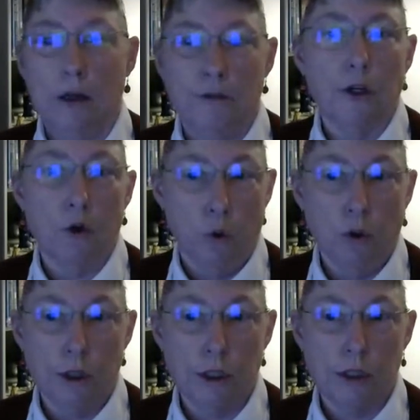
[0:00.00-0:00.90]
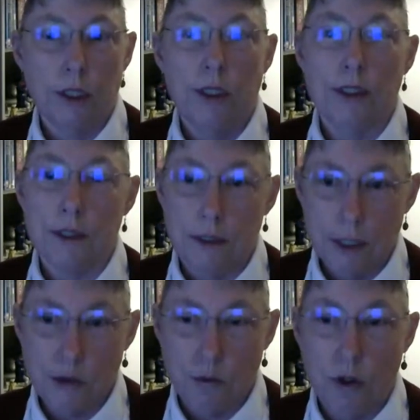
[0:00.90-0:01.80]
essay of the course,
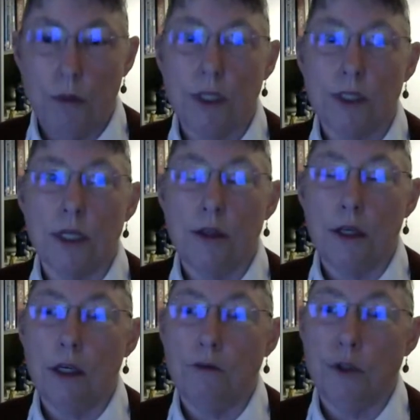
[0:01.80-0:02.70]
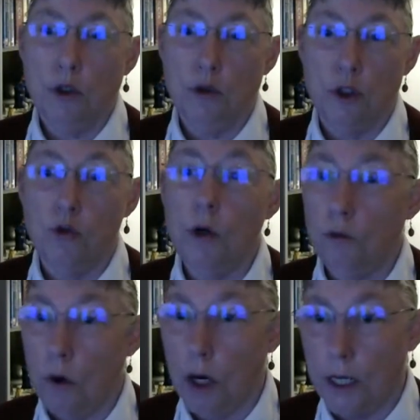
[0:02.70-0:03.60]
is this one, because I think if
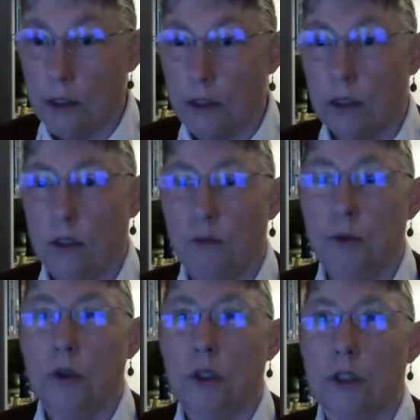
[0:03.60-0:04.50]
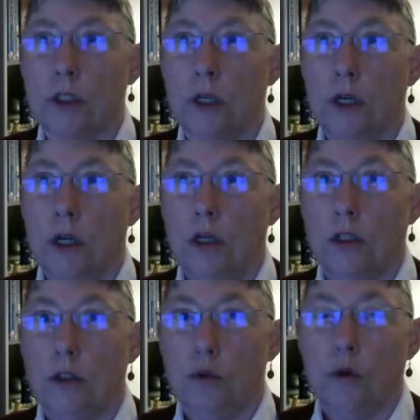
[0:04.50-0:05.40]
you do it right and you put
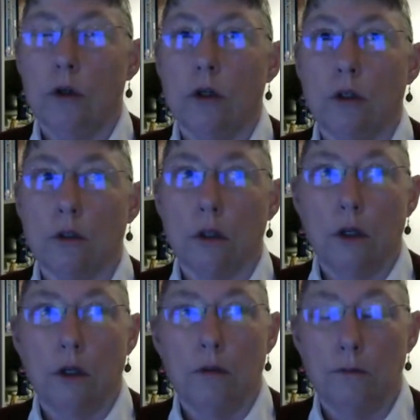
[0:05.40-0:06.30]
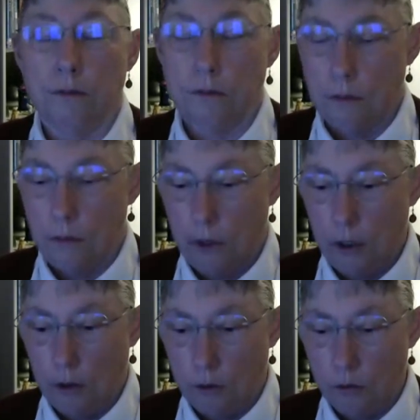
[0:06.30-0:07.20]
your
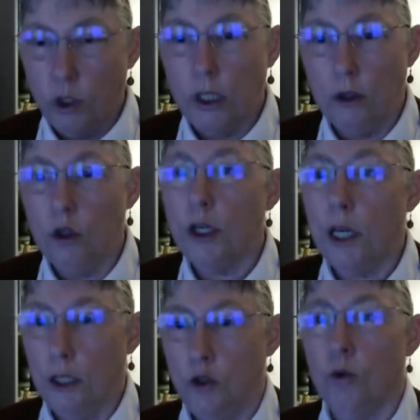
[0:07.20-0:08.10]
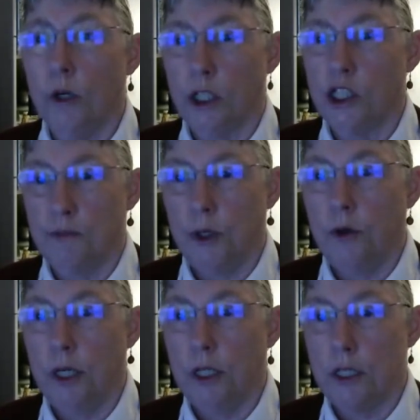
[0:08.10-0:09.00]
really look at your
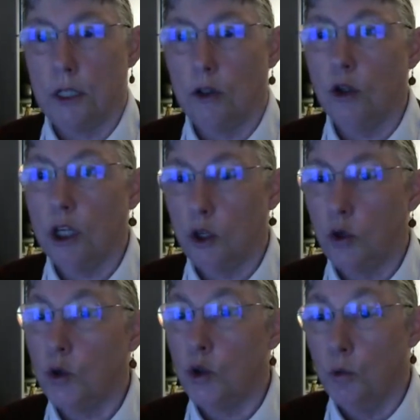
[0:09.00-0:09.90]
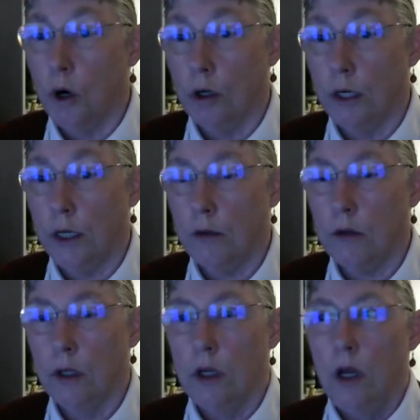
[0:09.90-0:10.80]
experience and look at who you
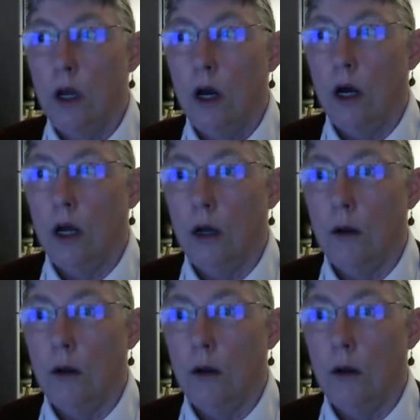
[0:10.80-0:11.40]
are now,